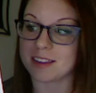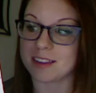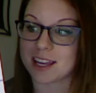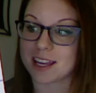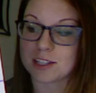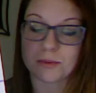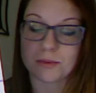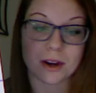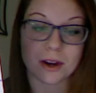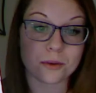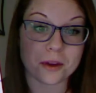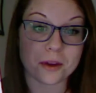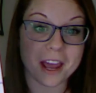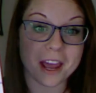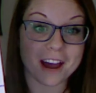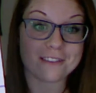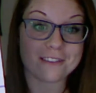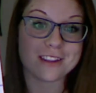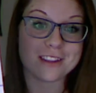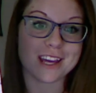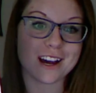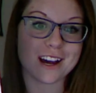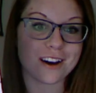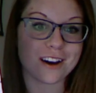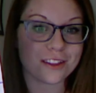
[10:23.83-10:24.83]
That's why we have
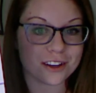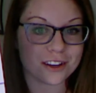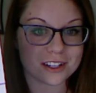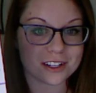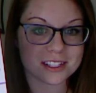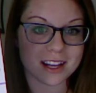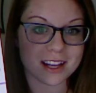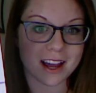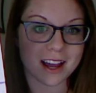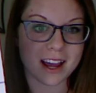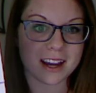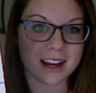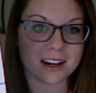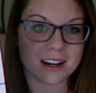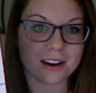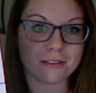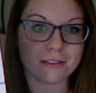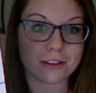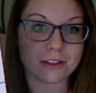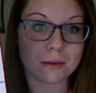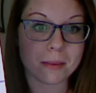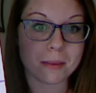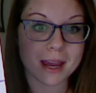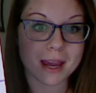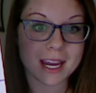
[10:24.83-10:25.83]
the other side of
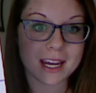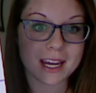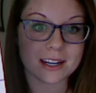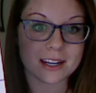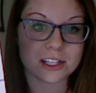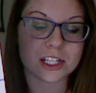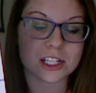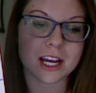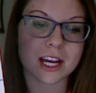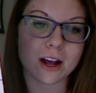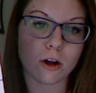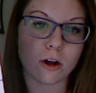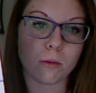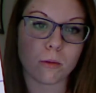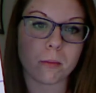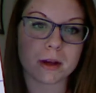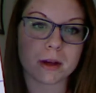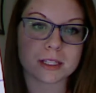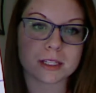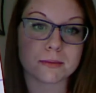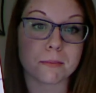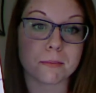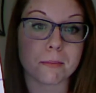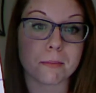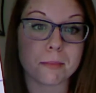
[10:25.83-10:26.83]
the page to help
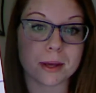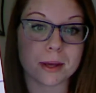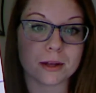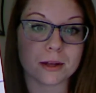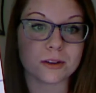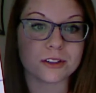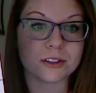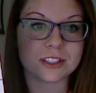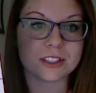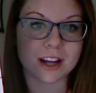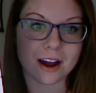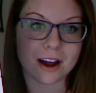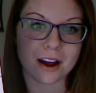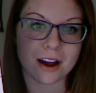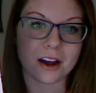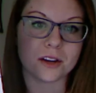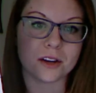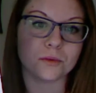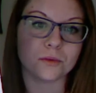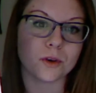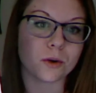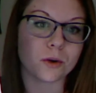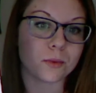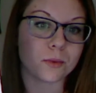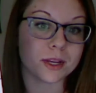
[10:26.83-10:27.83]
us build on
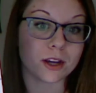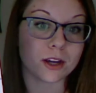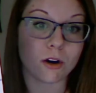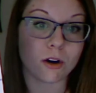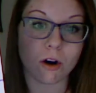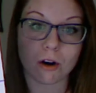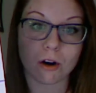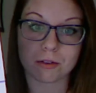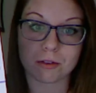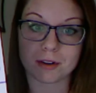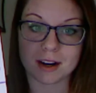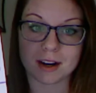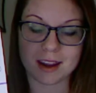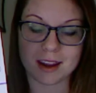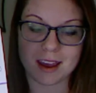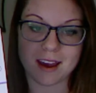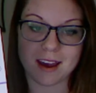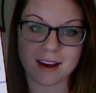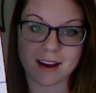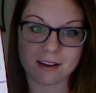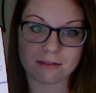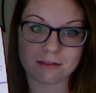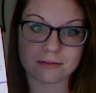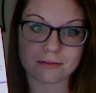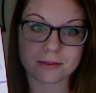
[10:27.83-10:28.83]
what we already
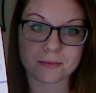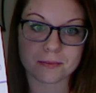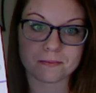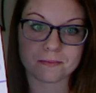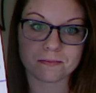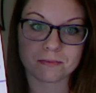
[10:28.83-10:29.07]
have.